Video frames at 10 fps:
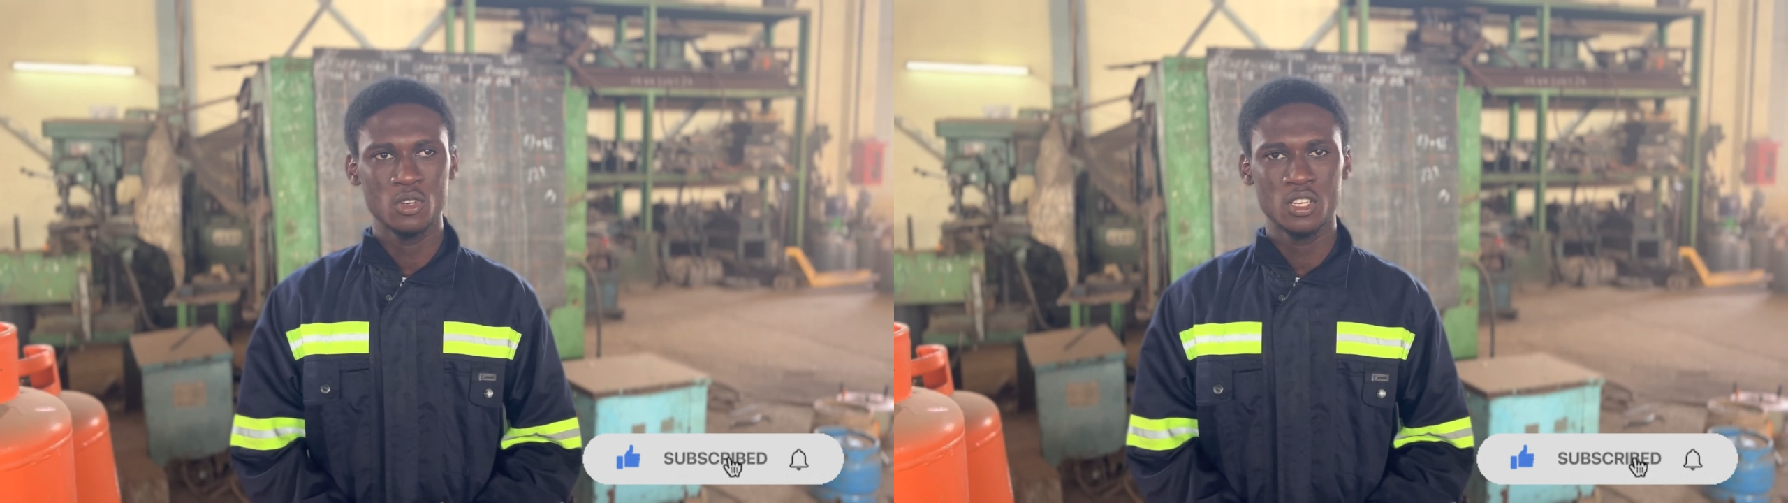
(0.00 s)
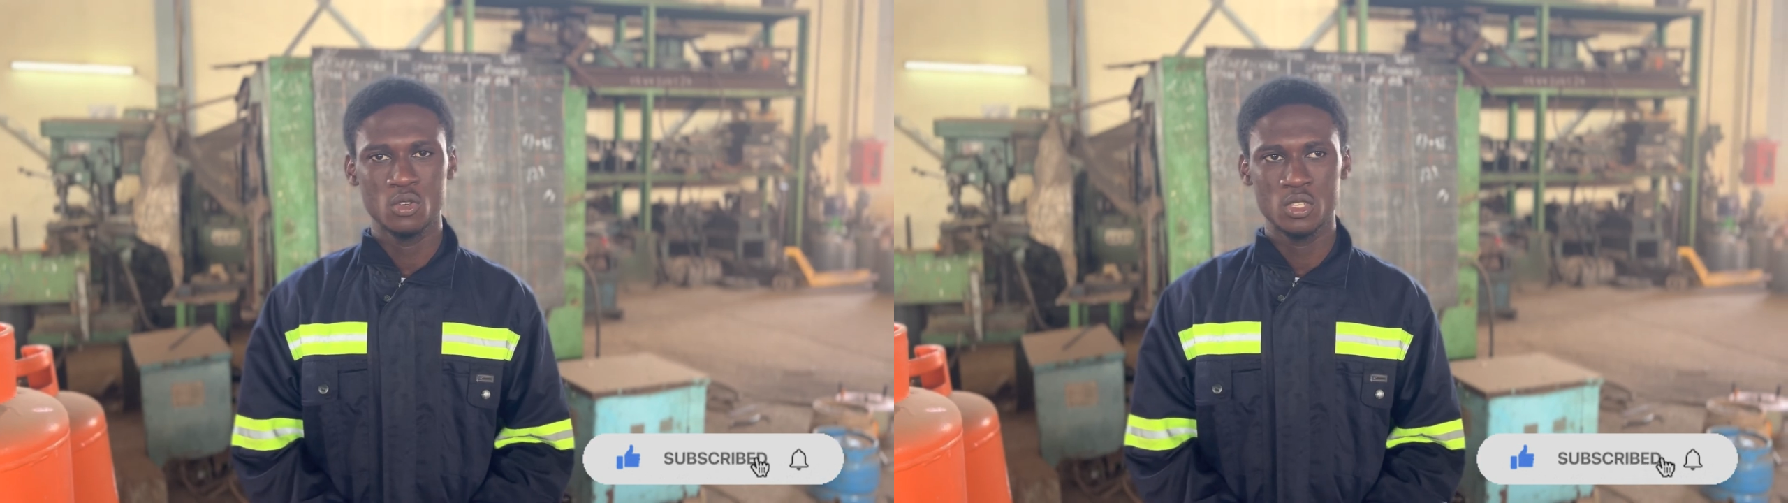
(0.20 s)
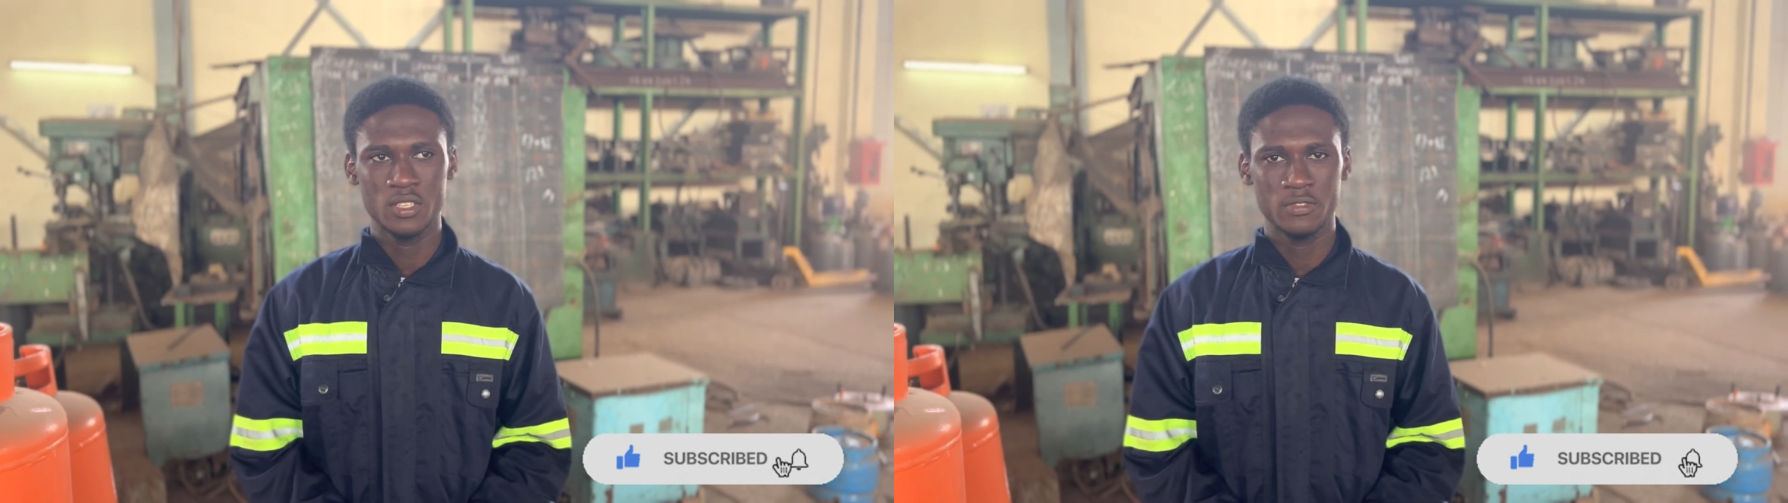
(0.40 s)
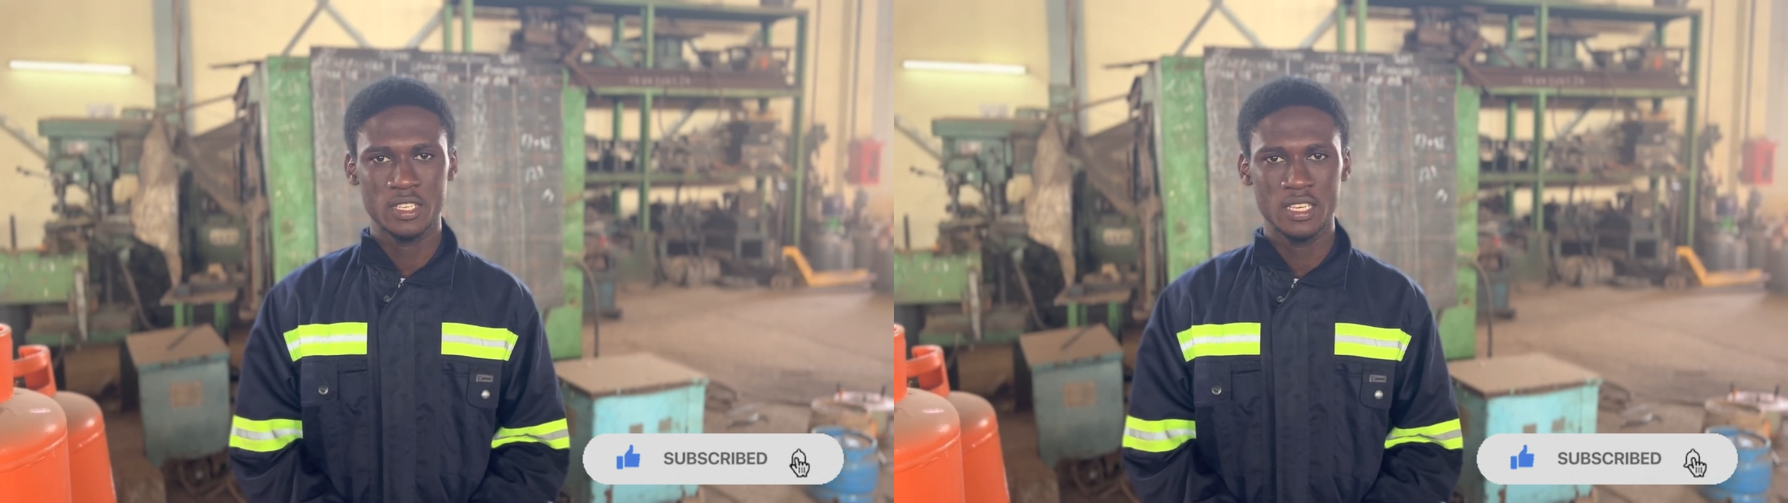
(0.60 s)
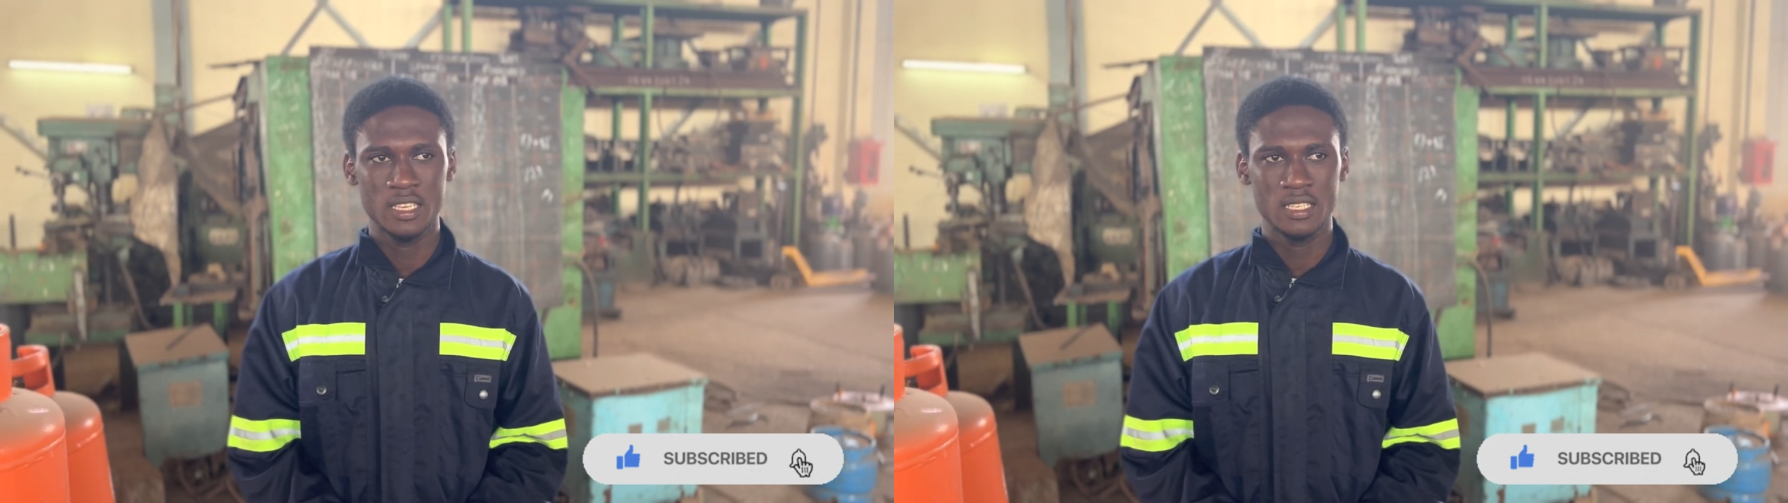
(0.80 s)
on the
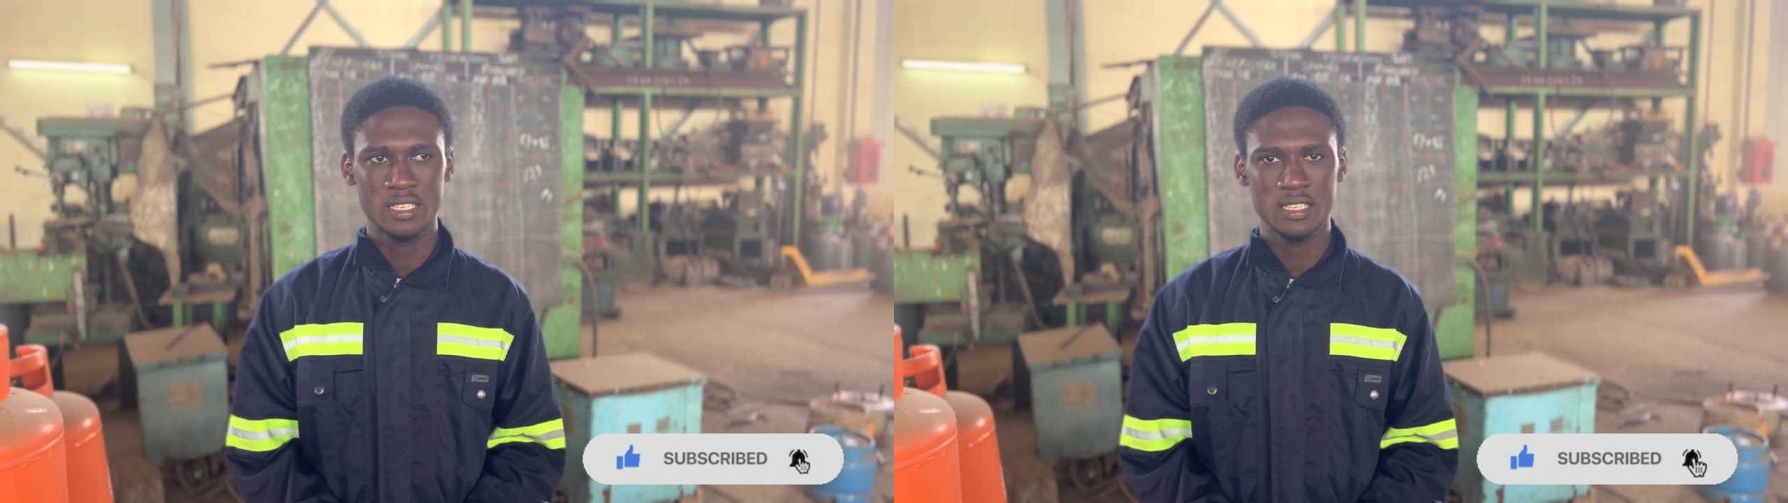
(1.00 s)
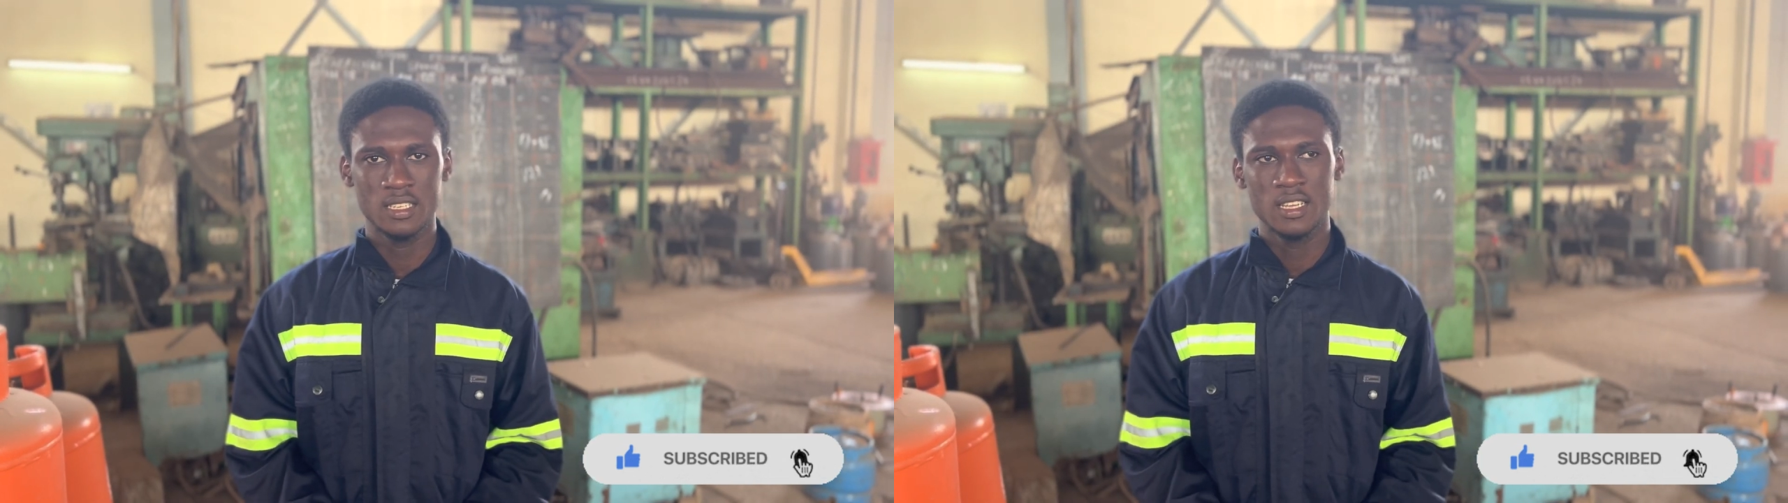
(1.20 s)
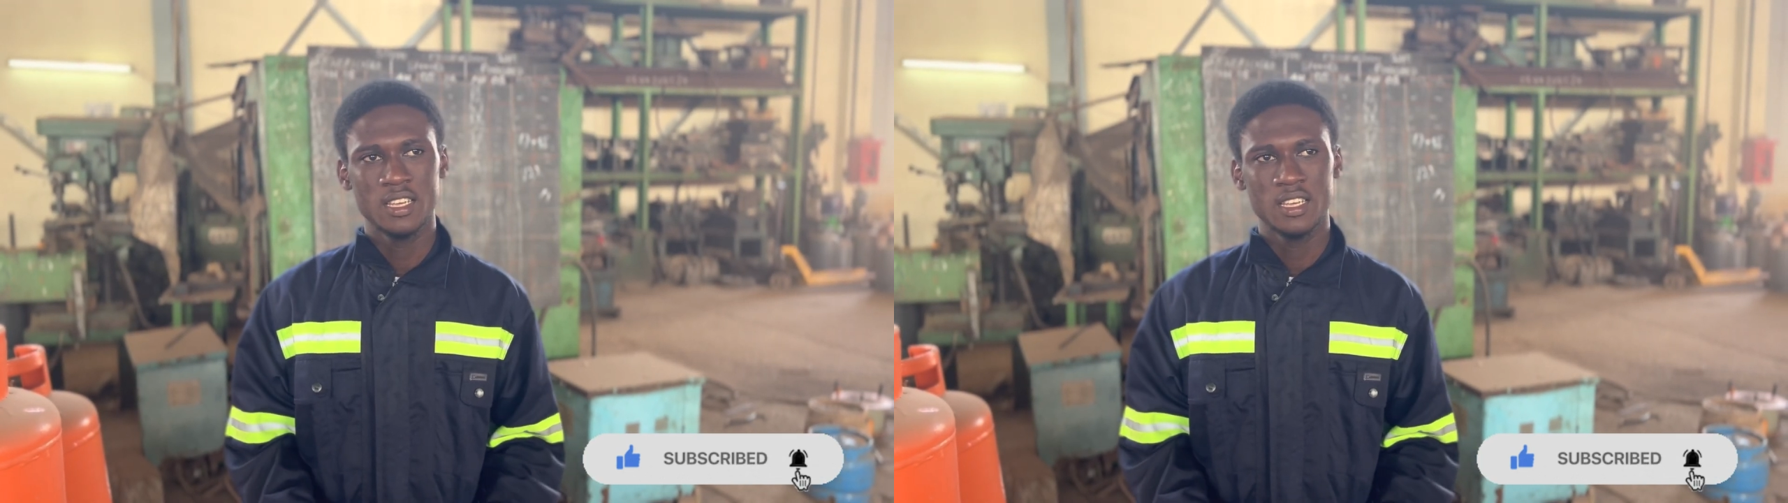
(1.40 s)
notification